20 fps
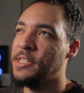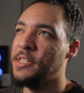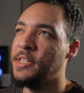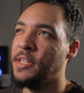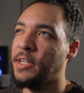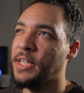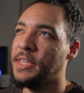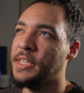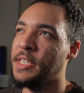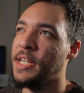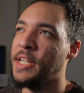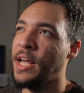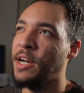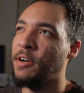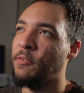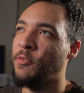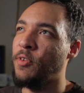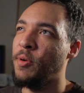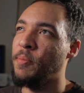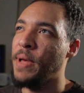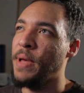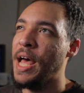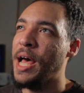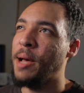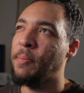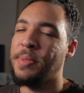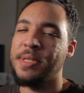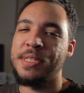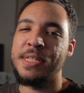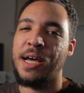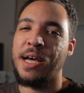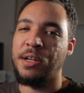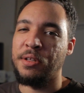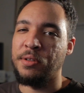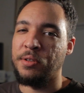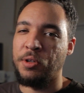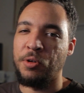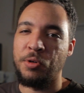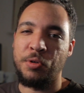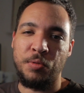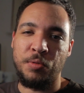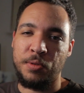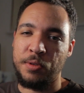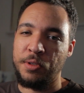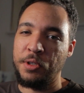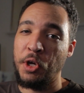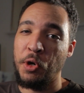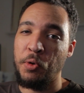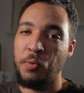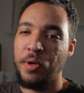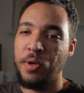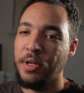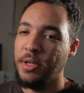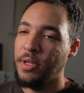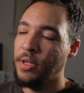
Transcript: to delete the data from app data local low,